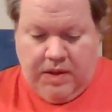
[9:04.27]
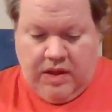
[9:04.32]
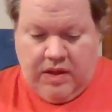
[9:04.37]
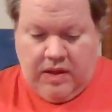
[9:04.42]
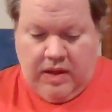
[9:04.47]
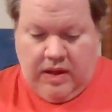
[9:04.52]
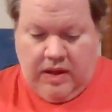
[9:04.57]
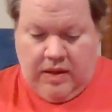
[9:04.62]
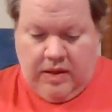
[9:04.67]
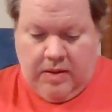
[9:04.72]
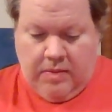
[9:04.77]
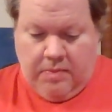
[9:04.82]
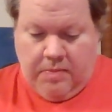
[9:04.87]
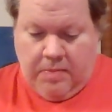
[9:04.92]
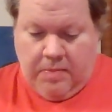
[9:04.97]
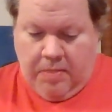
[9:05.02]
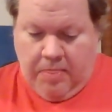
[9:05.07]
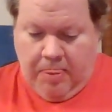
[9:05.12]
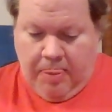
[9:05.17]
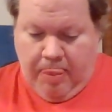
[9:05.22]
been
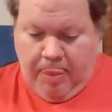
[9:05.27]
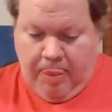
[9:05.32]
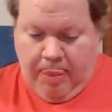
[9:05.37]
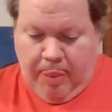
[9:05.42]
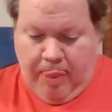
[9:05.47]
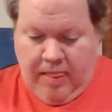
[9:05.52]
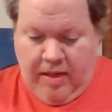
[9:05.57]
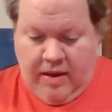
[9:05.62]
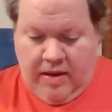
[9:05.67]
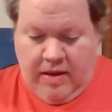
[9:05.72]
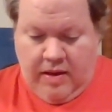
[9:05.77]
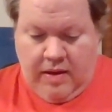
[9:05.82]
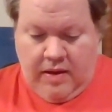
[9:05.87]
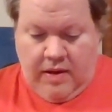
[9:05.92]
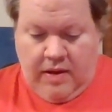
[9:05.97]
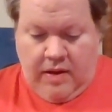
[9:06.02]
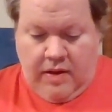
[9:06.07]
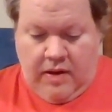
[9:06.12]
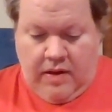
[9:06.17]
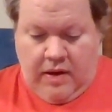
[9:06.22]
in
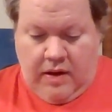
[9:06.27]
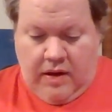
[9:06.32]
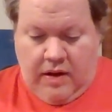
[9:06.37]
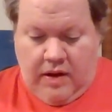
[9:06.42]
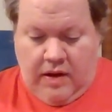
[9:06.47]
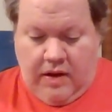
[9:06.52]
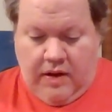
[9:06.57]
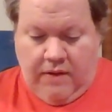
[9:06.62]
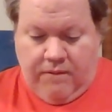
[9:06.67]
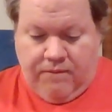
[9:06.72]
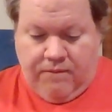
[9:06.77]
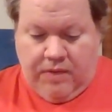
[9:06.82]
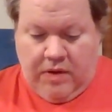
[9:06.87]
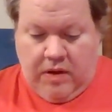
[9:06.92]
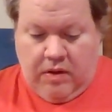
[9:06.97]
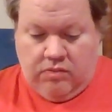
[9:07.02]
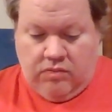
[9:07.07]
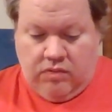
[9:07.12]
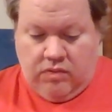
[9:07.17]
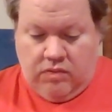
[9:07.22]
other
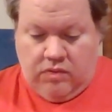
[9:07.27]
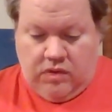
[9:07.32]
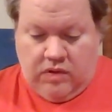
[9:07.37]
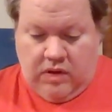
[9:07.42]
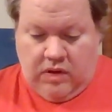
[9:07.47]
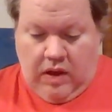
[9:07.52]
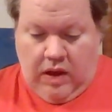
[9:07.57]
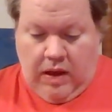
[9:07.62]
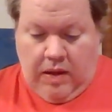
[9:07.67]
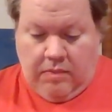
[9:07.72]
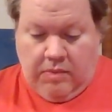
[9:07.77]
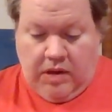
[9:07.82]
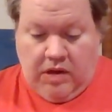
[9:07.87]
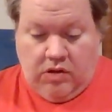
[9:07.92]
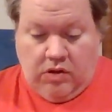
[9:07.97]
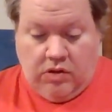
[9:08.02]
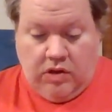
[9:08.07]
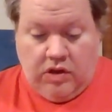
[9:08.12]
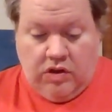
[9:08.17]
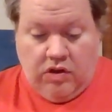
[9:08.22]
films,
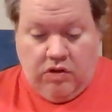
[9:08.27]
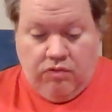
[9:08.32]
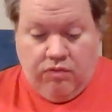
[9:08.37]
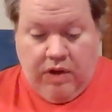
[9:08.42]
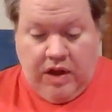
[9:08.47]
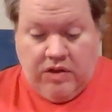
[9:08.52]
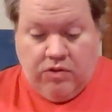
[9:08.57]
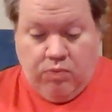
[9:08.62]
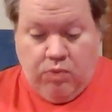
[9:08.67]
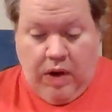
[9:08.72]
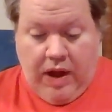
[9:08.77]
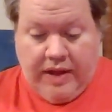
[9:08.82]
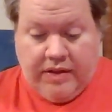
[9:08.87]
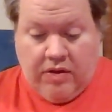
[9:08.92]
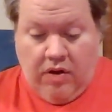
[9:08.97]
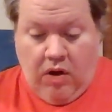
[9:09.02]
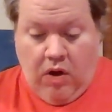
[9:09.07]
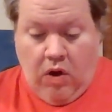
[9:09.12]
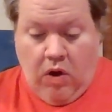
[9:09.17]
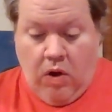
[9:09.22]
including The Great
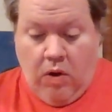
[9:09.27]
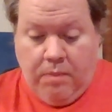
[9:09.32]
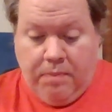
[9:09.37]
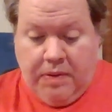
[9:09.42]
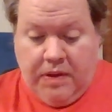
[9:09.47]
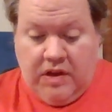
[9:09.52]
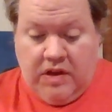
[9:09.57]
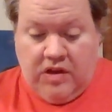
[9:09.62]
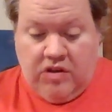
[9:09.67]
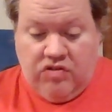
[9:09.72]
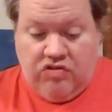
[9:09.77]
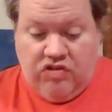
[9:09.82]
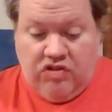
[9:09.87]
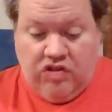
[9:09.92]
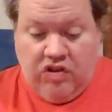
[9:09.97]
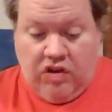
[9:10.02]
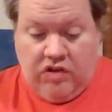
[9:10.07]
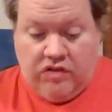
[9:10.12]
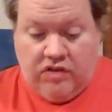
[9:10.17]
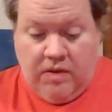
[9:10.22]
White Hope.
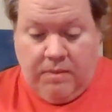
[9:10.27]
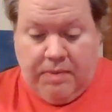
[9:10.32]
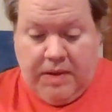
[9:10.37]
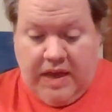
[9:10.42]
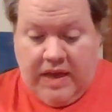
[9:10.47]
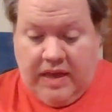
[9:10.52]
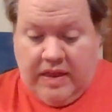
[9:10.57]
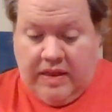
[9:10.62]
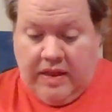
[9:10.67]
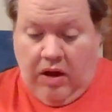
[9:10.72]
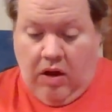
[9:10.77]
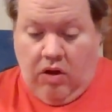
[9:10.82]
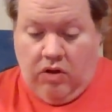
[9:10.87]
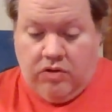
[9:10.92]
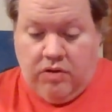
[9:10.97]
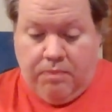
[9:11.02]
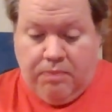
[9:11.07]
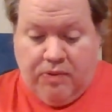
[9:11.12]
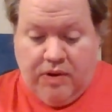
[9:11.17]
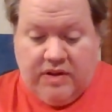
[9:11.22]
She's also been in
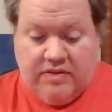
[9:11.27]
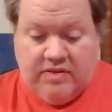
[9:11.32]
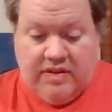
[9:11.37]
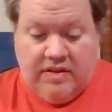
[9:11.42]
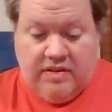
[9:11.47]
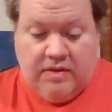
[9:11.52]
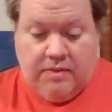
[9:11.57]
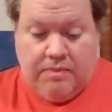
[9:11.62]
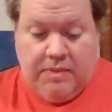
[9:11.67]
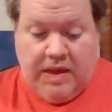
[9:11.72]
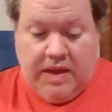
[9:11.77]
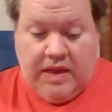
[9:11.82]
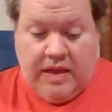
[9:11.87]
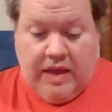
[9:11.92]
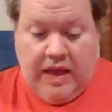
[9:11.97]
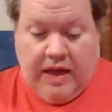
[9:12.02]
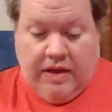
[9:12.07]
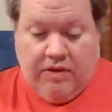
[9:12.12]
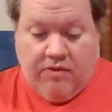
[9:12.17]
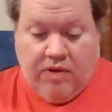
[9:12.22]
All the President's
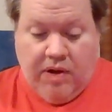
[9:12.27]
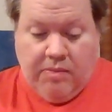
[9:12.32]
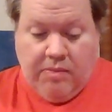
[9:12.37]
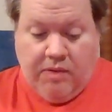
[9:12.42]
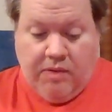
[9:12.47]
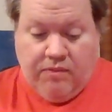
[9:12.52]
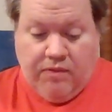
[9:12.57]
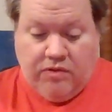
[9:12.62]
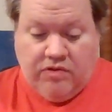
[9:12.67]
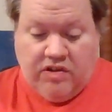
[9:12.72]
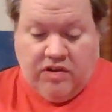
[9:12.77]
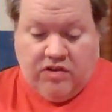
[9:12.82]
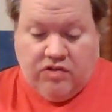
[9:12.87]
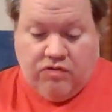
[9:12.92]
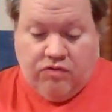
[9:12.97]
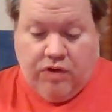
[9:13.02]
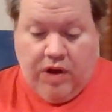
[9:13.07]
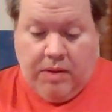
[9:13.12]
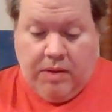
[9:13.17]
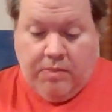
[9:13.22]
Men and Kramer versus
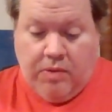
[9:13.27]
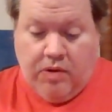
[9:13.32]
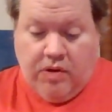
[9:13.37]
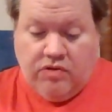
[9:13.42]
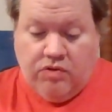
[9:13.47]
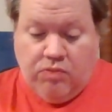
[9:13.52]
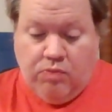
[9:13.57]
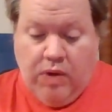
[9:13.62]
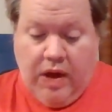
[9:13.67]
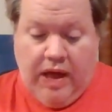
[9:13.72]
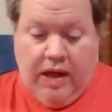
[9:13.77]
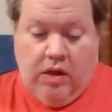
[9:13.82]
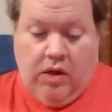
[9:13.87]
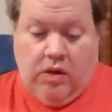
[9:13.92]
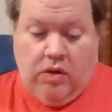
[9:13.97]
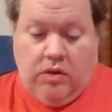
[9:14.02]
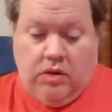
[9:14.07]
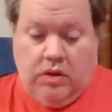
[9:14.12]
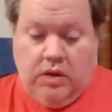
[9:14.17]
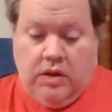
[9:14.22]
Kramer as
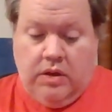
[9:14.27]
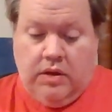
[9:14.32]
well.